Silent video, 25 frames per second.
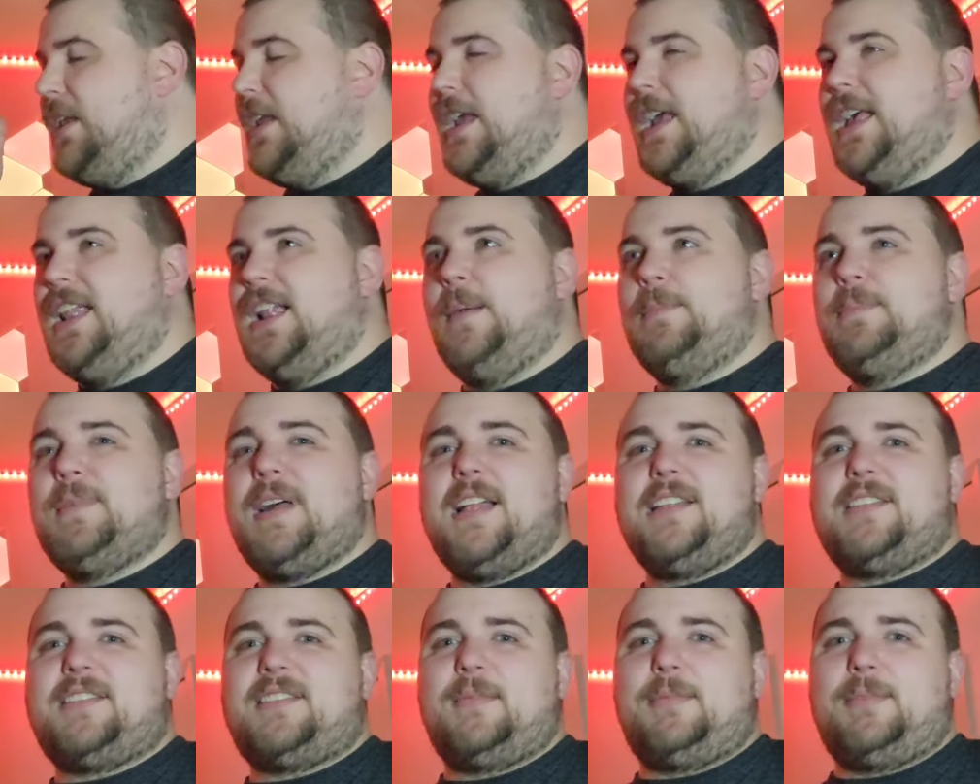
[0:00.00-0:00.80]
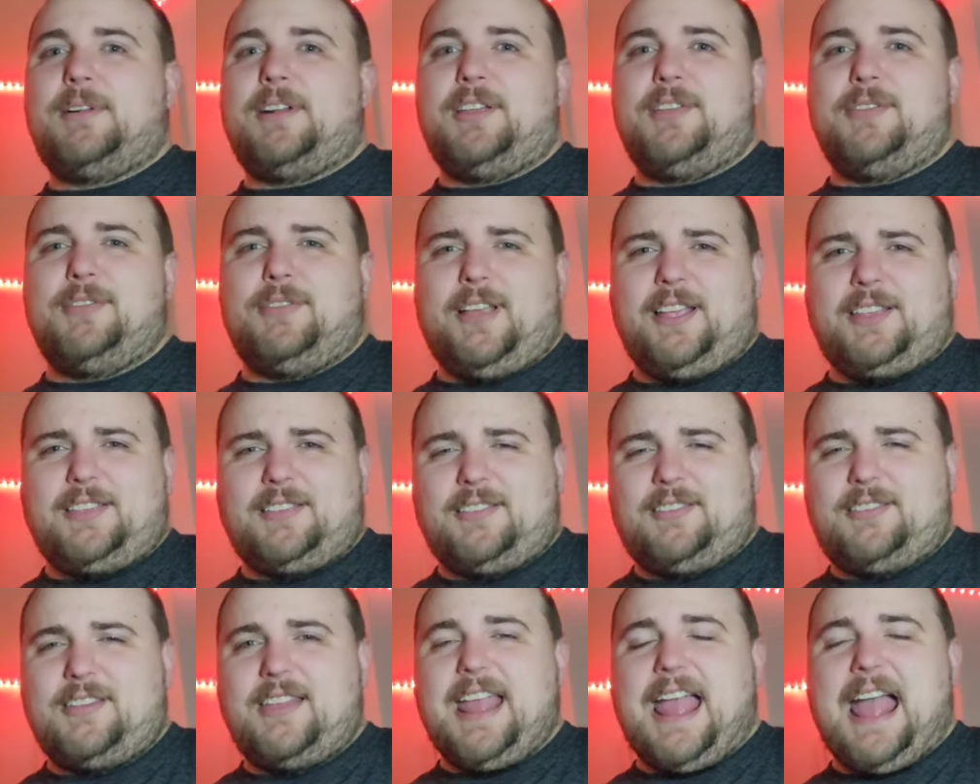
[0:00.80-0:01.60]
And I'm not somebody who likes
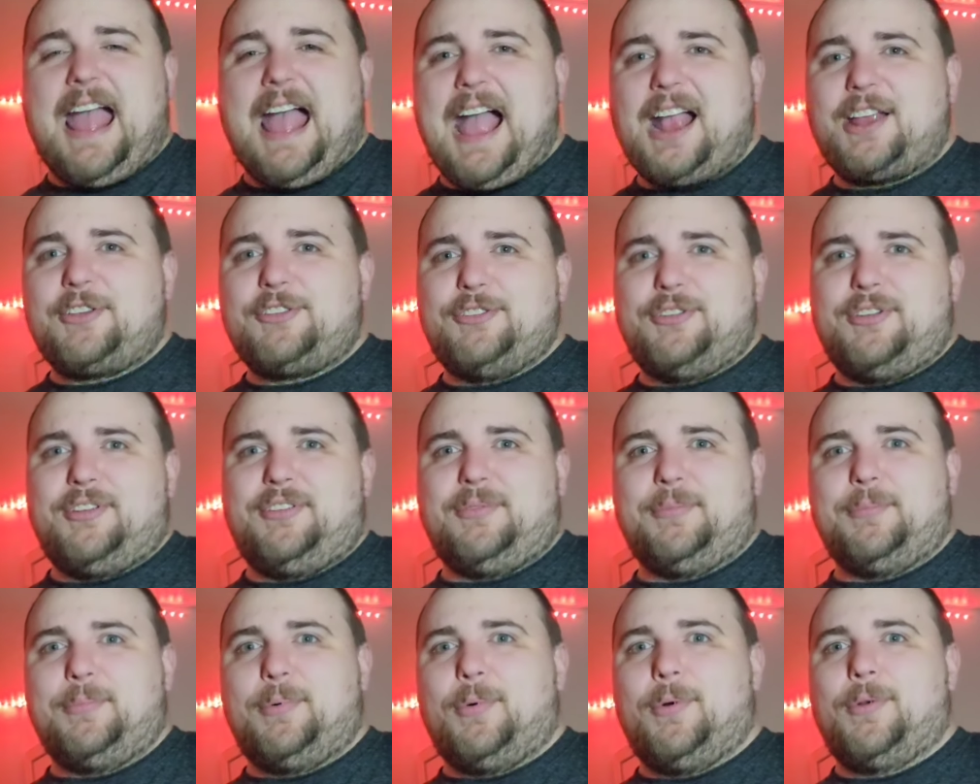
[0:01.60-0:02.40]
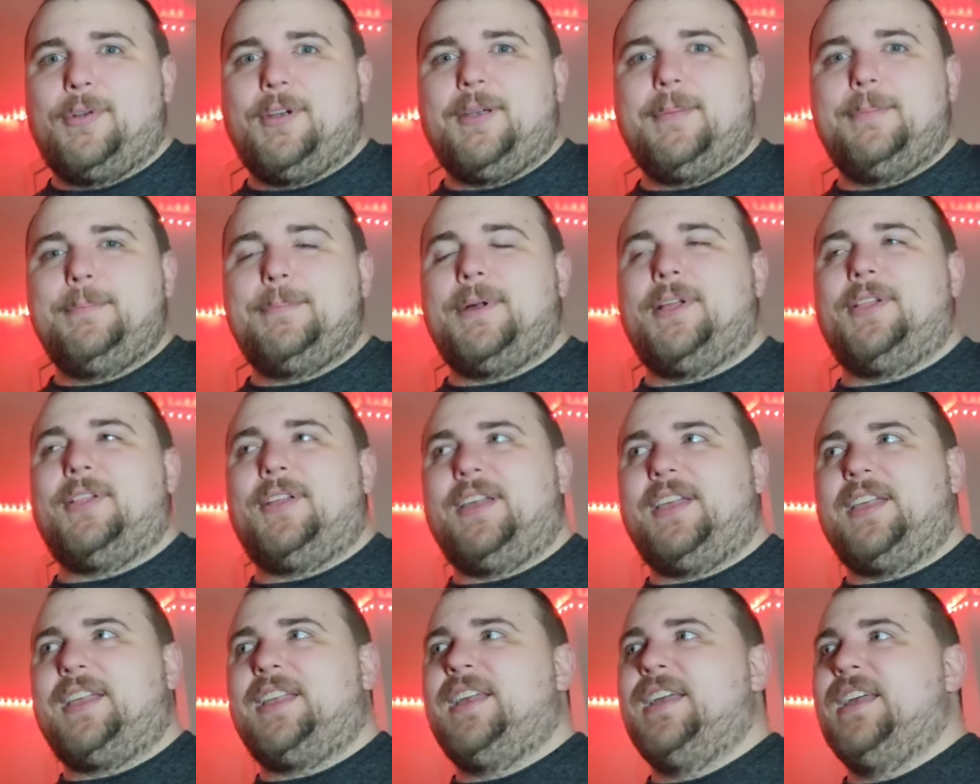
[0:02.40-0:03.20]
to say action is important, but
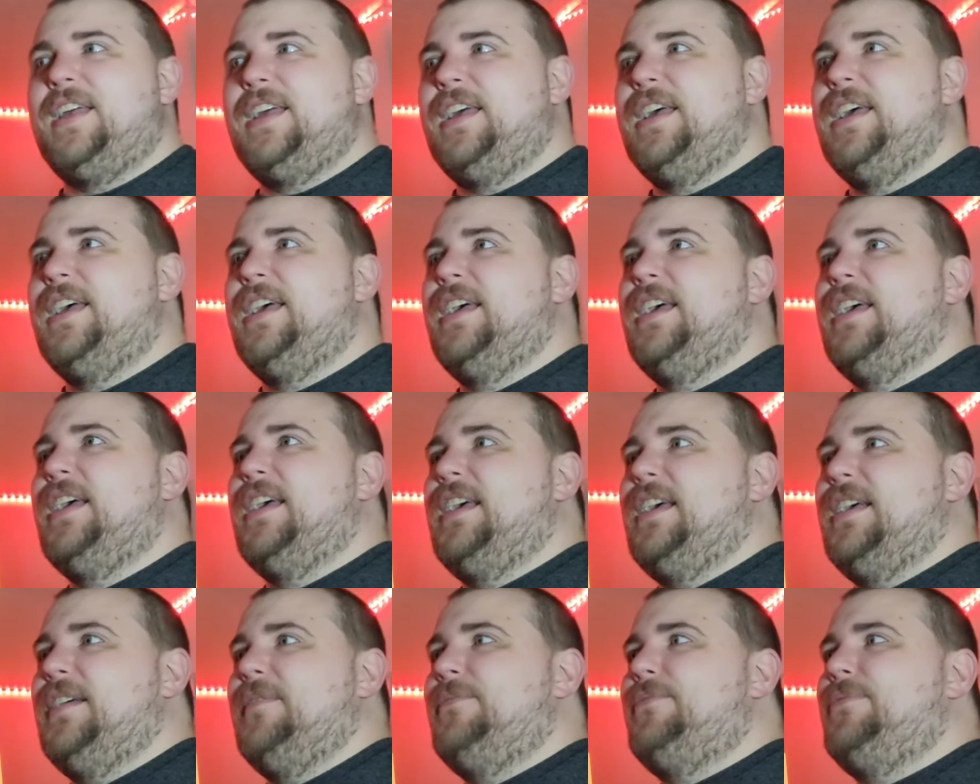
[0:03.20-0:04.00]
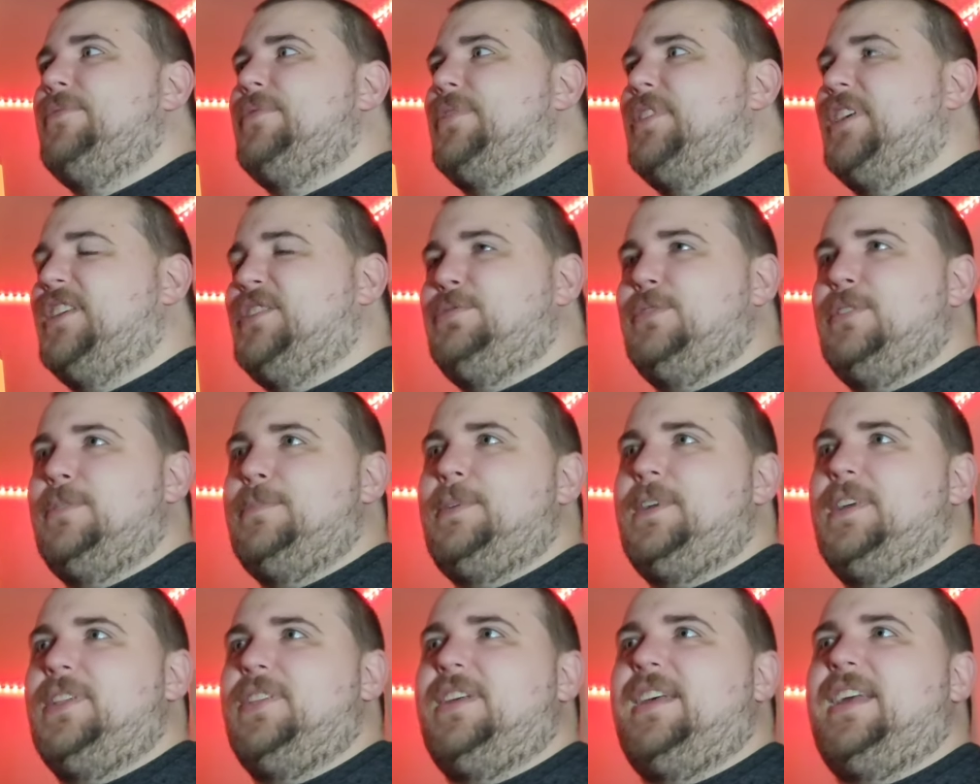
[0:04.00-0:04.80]
like this would
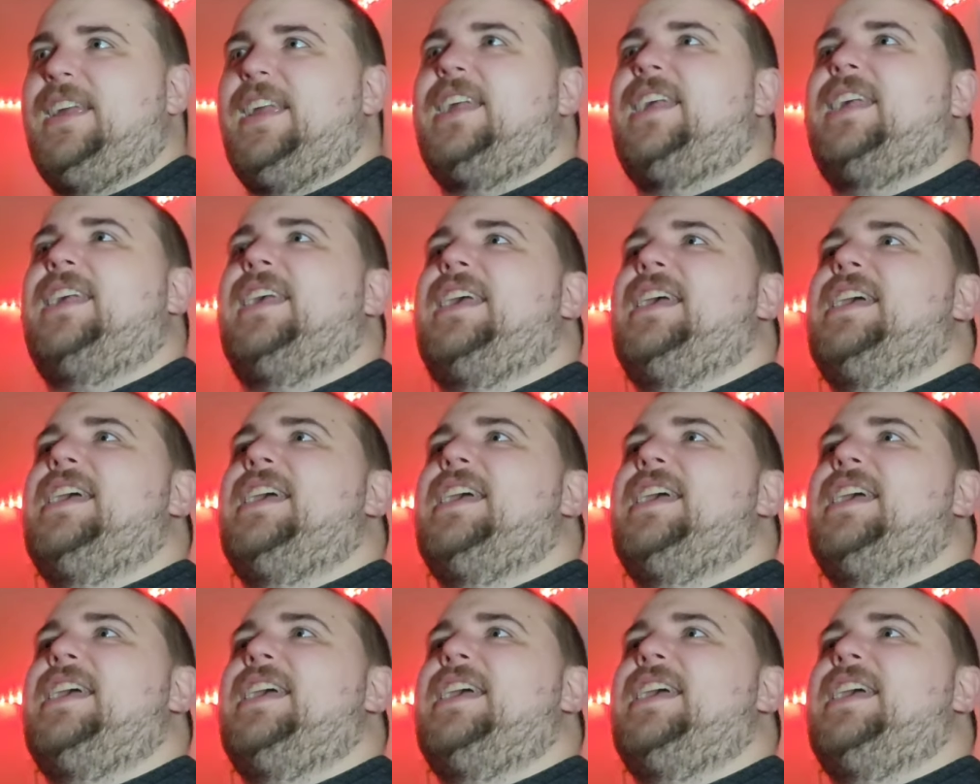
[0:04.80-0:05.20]
be like